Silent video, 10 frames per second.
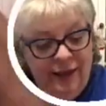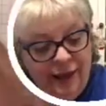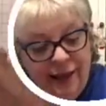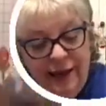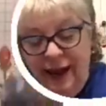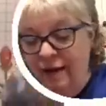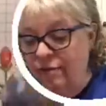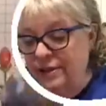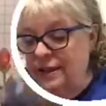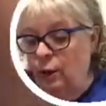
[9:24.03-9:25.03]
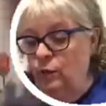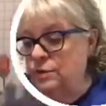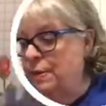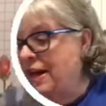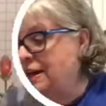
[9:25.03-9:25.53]
And everything was
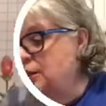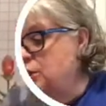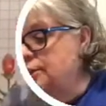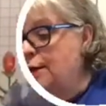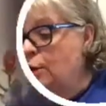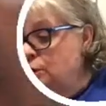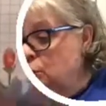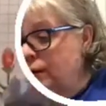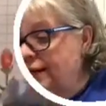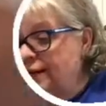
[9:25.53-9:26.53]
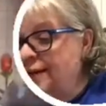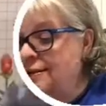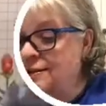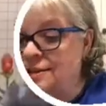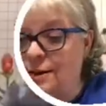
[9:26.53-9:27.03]
packaged so sweetly
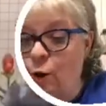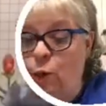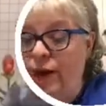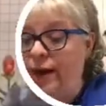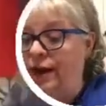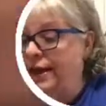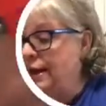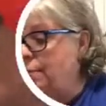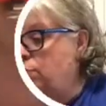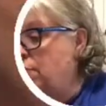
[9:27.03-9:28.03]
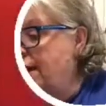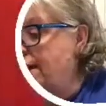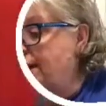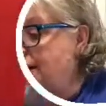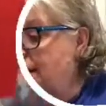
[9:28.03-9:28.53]
and so well. And it
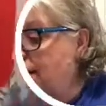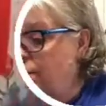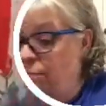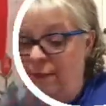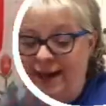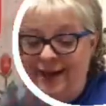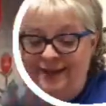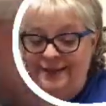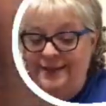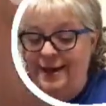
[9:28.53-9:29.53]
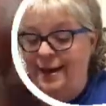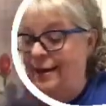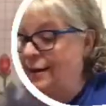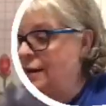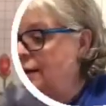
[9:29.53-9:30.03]
made my
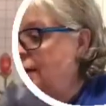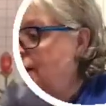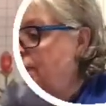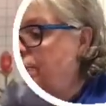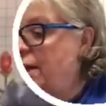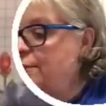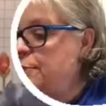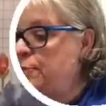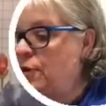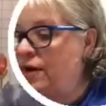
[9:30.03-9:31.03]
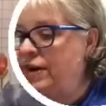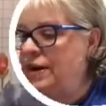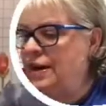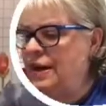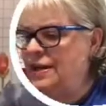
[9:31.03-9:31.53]
day. My husband brought in
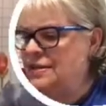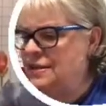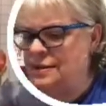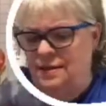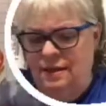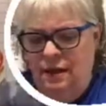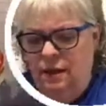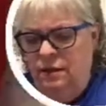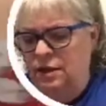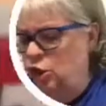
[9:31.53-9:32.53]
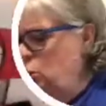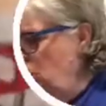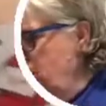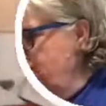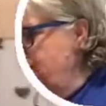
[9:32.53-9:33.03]
and he says, did you
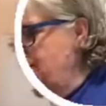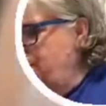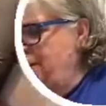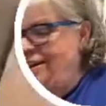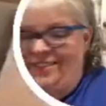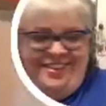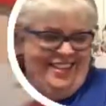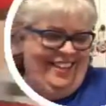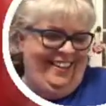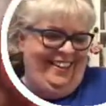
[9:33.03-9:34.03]
order something else?